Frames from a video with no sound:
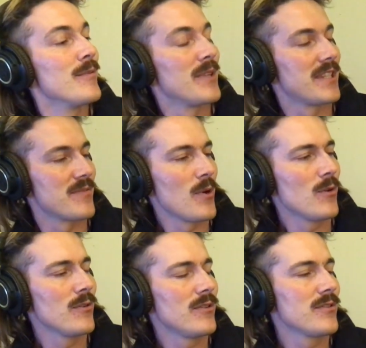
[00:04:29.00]
But there's
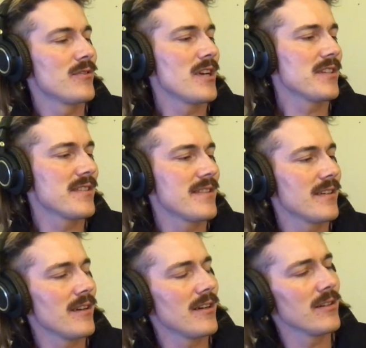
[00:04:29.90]
more old drunks than
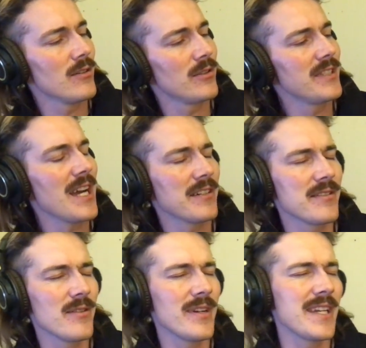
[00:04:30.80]
there are old doctors,
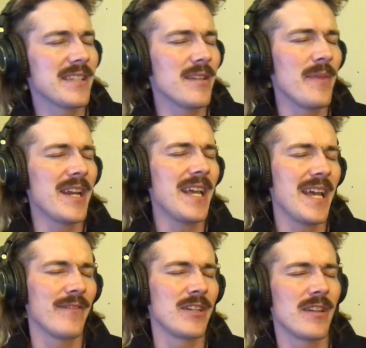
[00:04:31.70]
so I guess I better
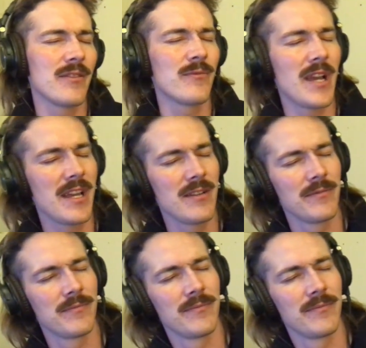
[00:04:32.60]
have another round.